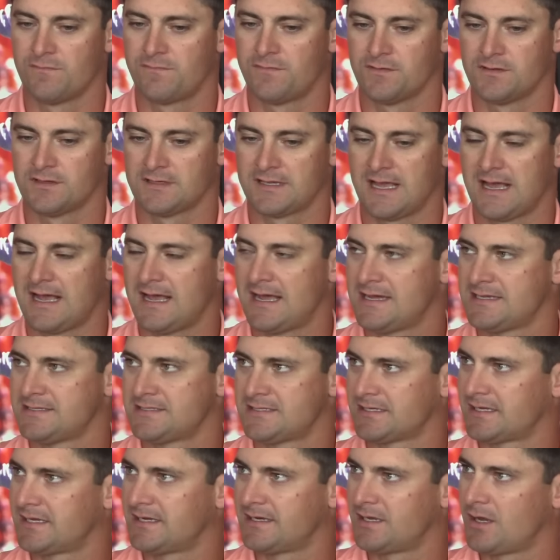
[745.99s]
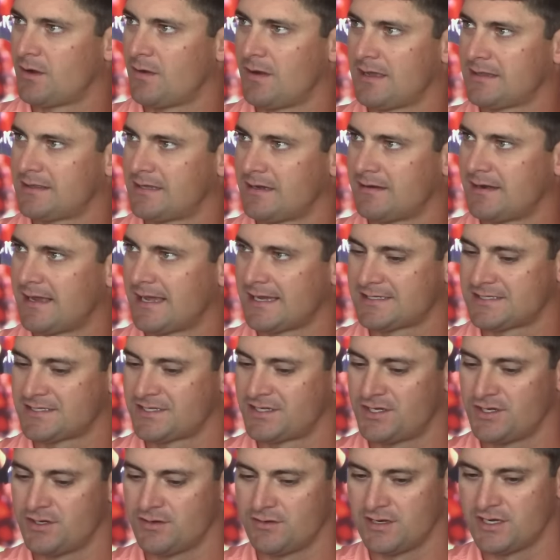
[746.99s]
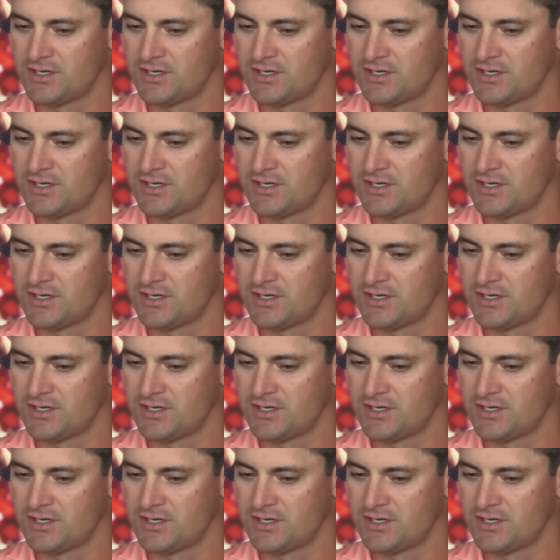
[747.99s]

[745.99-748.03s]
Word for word: full of guys that can go out there and execute.